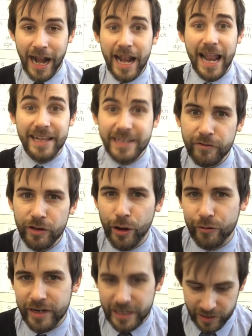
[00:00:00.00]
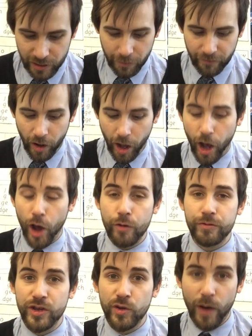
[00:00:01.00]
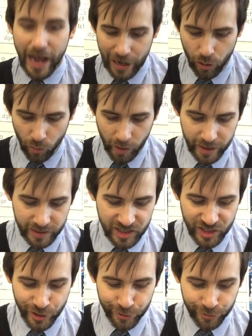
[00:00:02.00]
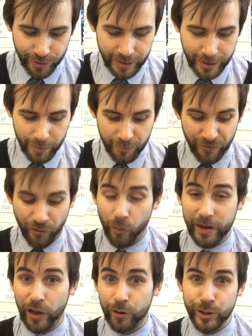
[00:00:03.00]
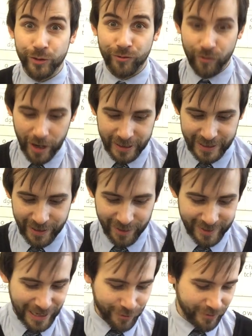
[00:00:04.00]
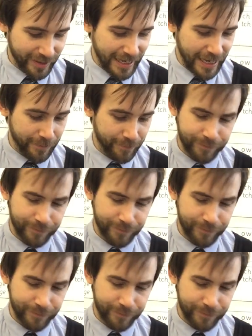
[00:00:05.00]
Let's have a go at reading some of our OU ow words too, before we get on to writing our sound of the day.